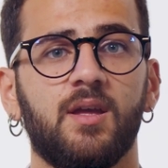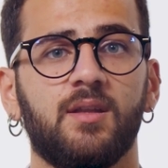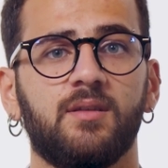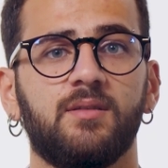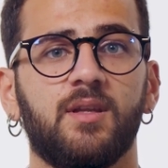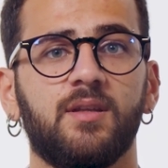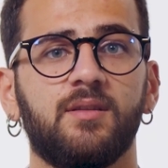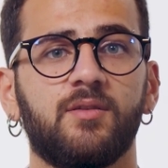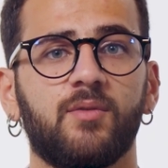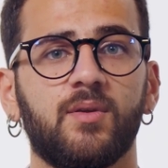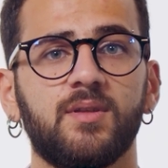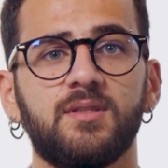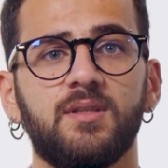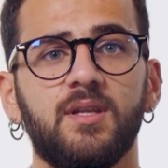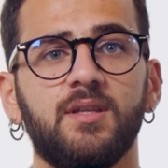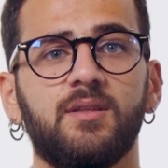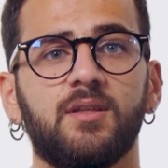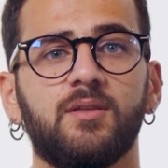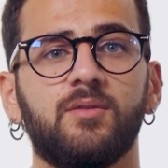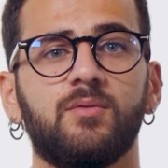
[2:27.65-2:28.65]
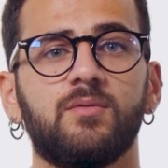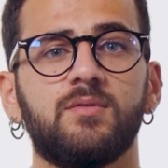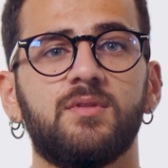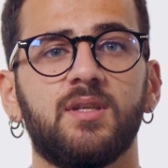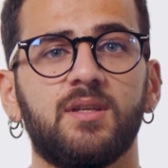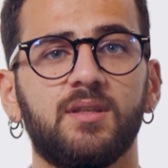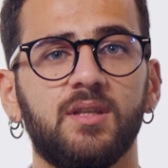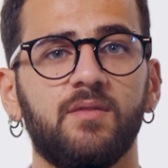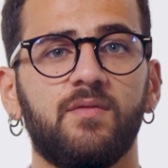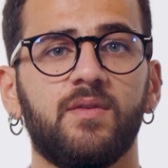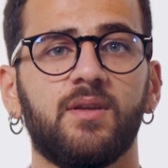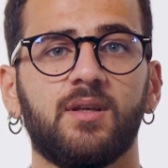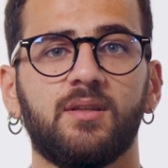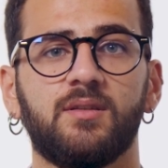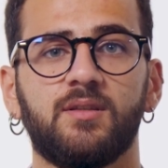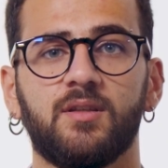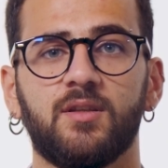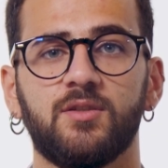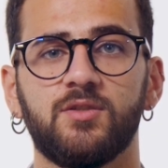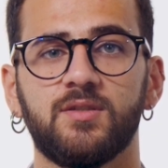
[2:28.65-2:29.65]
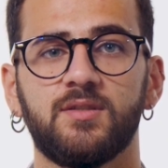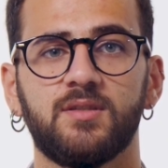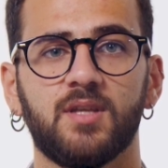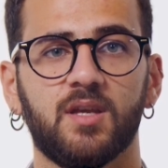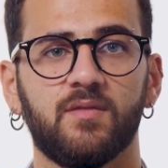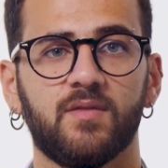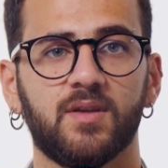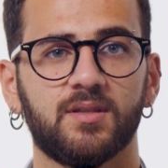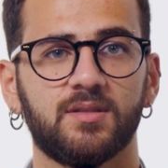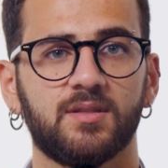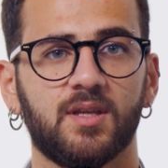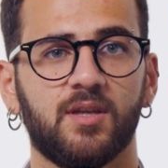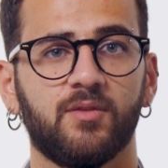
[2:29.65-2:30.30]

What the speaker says: they translate into significant energy savings